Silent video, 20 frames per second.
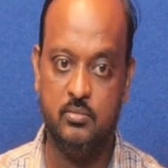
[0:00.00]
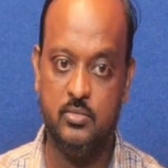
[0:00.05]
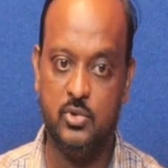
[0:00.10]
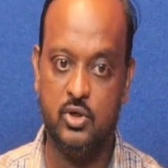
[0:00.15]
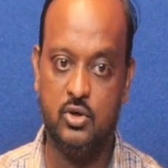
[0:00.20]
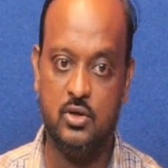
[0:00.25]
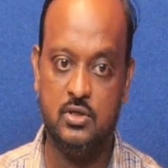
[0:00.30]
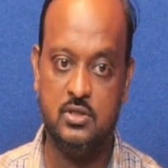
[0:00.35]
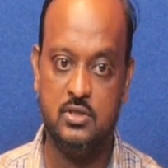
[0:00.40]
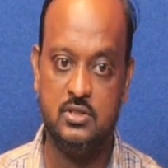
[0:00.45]

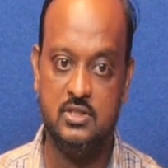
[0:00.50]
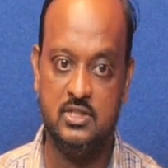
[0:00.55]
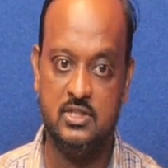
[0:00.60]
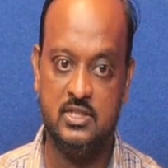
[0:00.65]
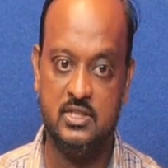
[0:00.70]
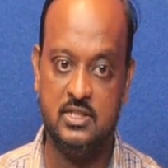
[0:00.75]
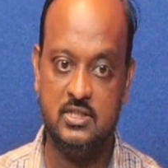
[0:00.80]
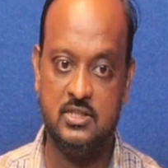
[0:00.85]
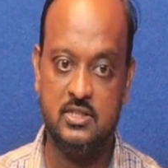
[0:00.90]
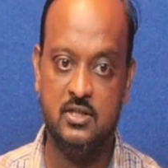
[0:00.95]
because
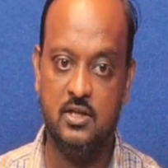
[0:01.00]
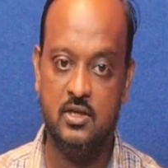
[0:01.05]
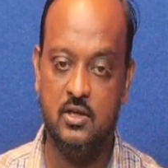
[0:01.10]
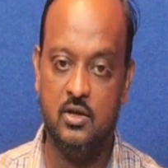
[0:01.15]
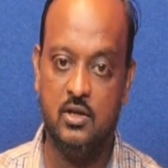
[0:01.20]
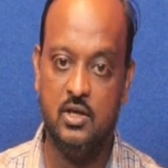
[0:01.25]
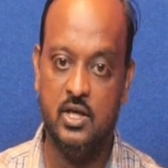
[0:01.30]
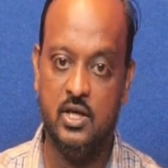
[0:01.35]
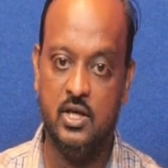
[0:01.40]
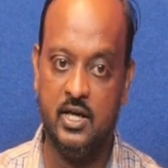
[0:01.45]
this is
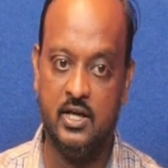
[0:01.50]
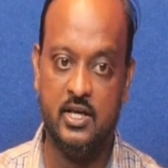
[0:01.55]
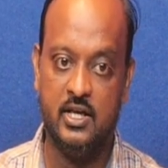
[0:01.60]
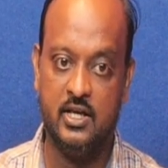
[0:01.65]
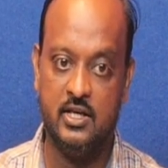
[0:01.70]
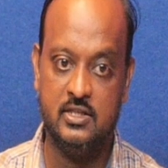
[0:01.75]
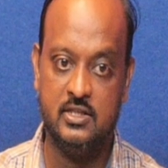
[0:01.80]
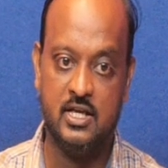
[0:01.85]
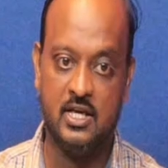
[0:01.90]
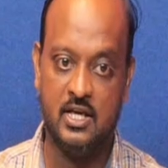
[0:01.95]

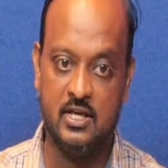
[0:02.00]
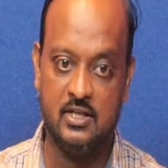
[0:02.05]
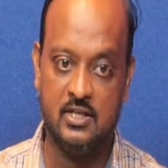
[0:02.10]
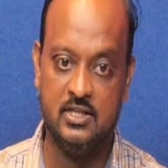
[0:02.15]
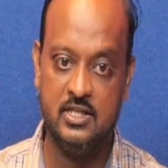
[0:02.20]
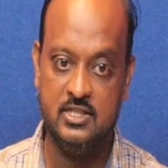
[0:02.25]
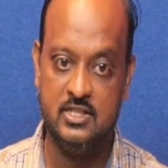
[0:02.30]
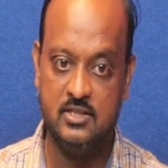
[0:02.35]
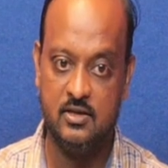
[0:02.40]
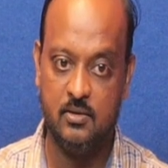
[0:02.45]
entire channel
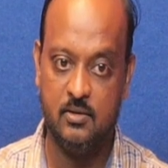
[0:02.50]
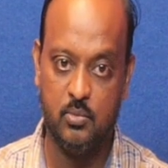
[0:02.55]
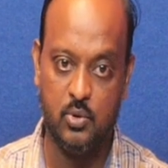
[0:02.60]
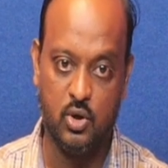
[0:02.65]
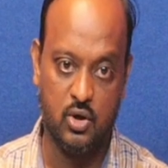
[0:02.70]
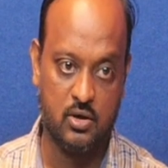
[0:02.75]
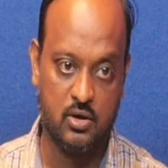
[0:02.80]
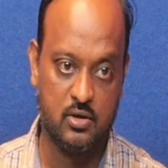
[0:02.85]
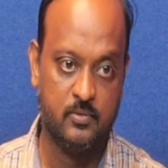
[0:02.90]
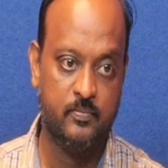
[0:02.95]
is
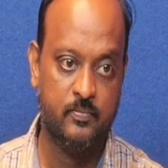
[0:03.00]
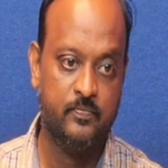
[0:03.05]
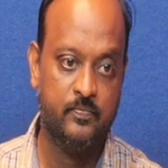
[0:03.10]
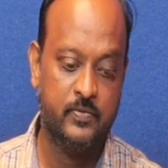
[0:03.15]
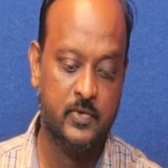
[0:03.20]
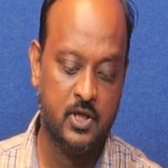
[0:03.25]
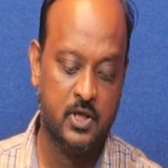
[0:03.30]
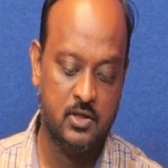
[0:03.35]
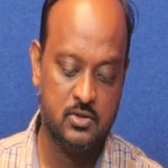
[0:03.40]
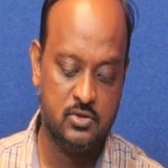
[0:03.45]
blocked.
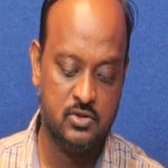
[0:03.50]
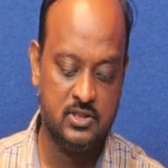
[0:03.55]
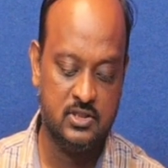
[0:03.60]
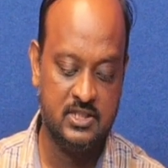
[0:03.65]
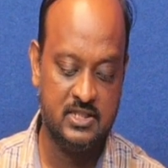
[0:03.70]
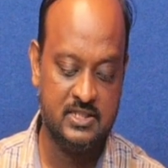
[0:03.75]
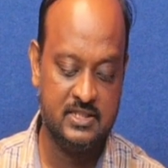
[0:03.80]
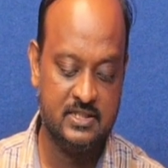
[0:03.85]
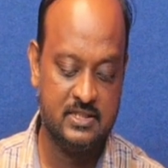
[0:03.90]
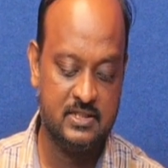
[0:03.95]
So
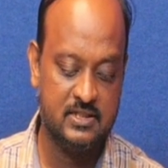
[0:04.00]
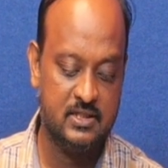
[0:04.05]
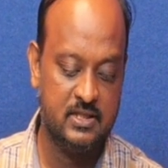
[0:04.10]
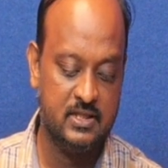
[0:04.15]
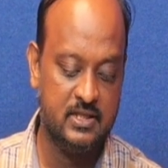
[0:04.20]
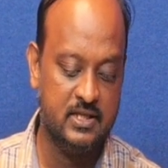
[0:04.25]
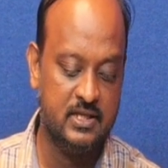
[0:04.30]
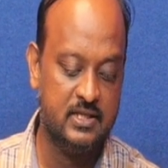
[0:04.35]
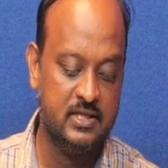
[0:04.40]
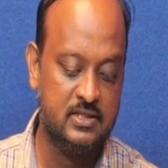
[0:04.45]
this
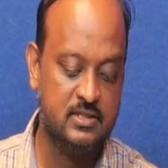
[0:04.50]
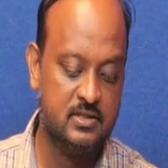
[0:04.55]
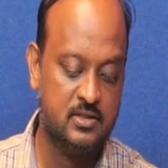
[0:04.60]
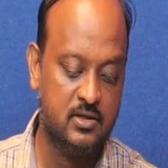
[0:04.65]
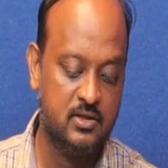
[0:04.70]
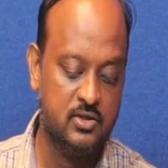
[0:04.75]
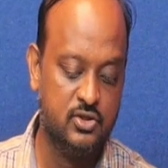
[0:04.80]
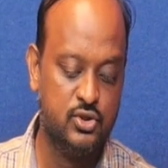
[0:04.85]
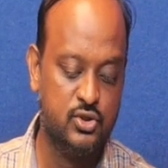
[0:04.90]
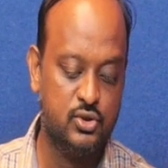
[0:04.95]
is
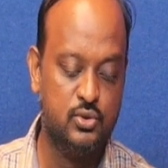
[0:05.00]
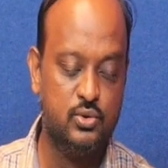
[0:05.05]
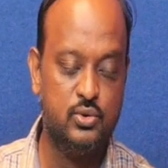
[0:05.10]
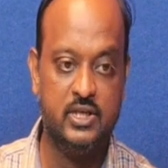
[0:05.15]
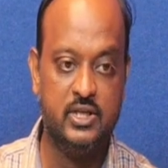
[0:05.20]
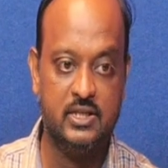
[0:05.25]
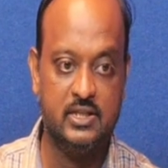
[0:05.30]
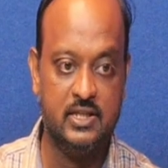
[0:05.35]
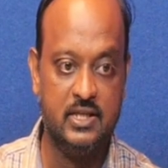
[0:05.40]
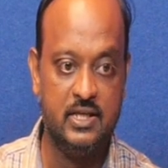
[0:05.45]

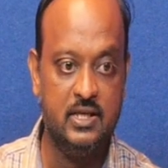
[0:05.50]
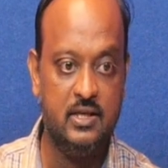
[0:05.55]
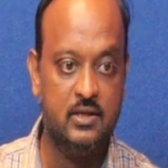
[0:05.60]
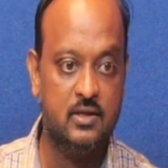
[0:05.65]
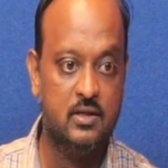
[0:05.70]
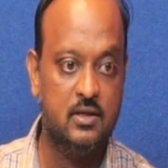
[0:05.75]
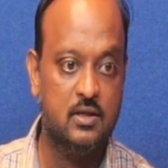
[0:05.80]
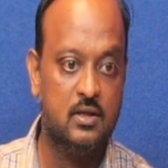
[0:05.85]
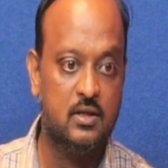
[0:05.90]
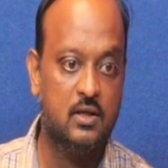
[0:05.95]
during the
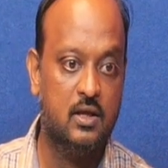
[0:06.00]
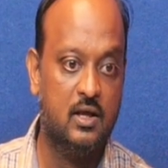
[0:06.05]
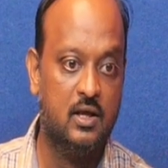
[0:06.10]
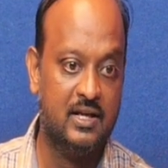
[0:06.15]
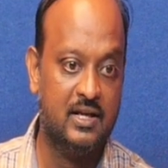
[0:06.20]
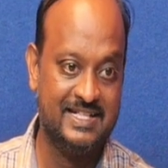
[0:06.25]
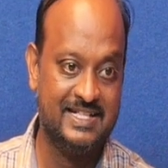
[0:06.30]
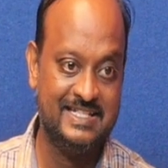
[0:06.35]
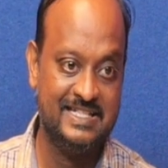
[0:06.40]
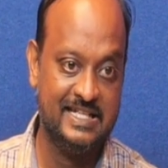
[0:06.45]

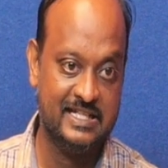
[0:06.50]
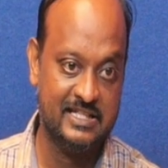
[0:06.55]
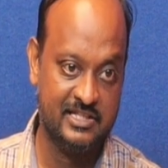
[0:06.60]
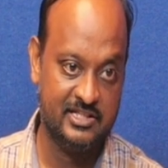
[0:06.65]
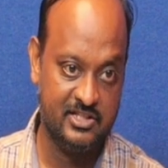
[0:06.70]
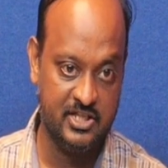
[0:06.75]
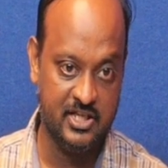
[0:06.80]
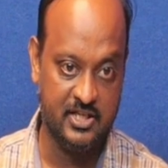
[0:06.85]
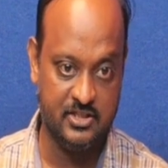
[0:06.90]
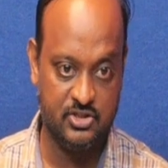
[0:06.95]
resting
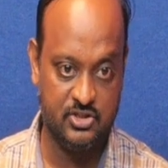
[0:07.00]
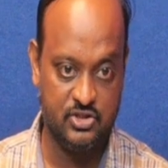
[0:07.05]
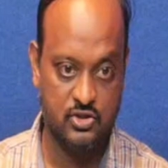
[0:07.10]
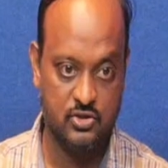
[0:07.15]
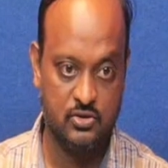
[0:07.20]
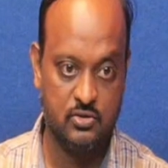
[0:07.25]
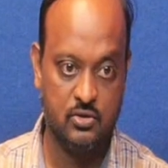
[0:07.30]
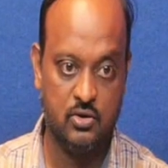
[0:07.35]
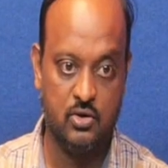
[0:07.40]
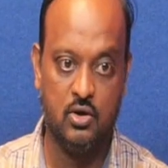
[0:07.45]
stage.
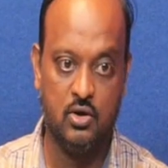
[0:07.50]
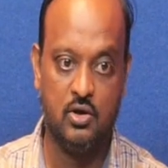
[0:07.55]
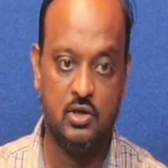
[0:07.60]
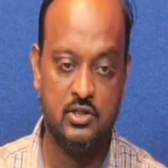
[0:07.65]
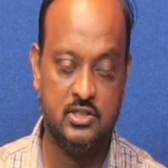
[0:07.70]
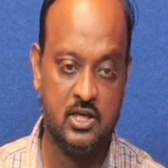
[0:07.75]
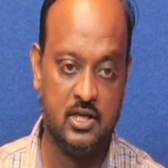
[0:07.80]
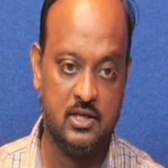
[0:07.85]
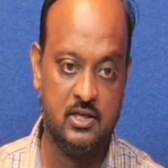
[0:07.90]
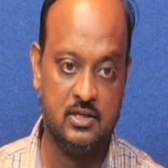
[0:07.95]
All
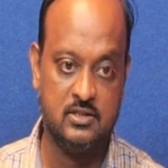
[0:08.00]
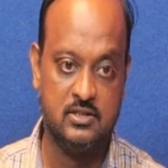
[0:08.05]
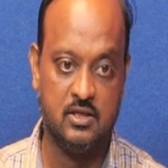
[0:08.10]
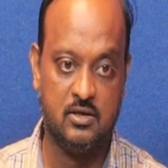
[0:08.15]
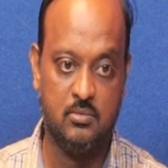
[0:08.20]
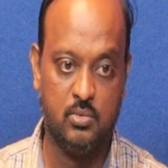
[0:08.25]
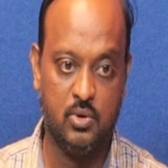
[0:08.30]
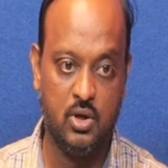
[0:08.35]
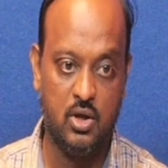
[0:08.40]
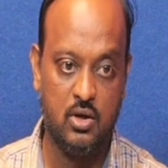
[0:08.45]
channels are
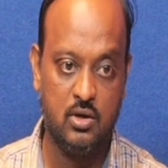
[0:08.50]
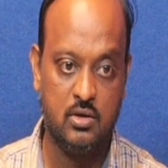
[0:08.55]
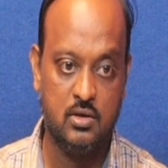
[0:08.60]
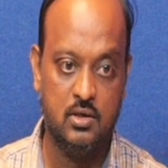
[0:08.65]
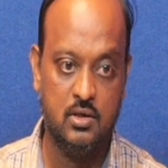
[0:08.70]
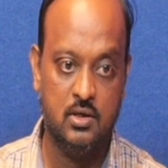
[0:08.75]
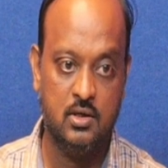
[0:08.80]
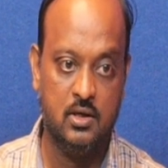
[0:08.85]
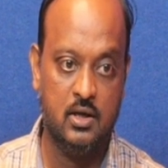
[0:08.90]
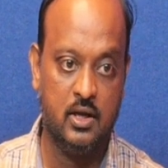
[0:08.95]
blocked,
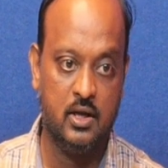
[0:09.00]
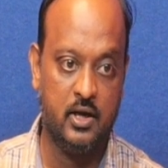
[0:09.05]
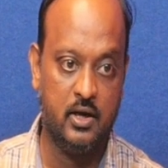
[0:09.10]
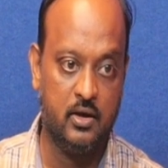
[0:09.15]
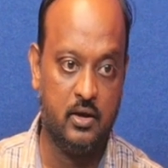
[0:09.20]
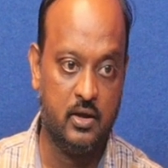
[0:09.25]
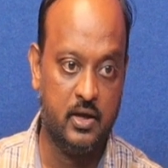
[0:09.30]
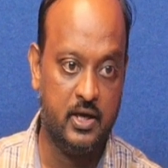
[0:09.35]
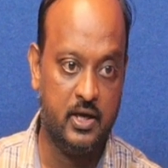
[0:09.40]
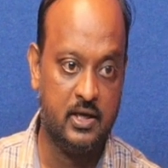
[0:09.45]

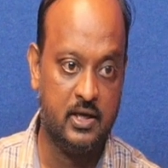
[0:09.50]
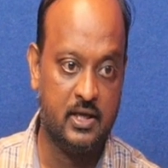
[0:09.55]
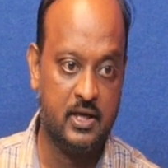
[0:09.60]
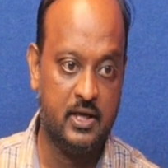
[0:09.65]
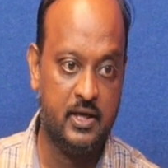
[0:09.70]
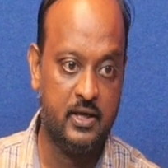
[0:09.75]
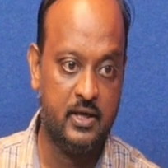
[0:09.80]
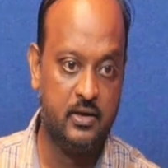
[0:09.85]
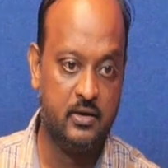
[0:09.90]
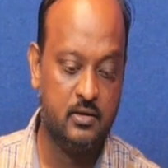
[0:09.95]
and
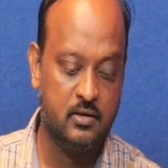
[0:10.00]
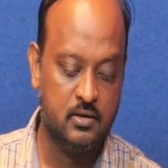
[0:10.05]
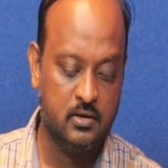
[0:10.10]
entire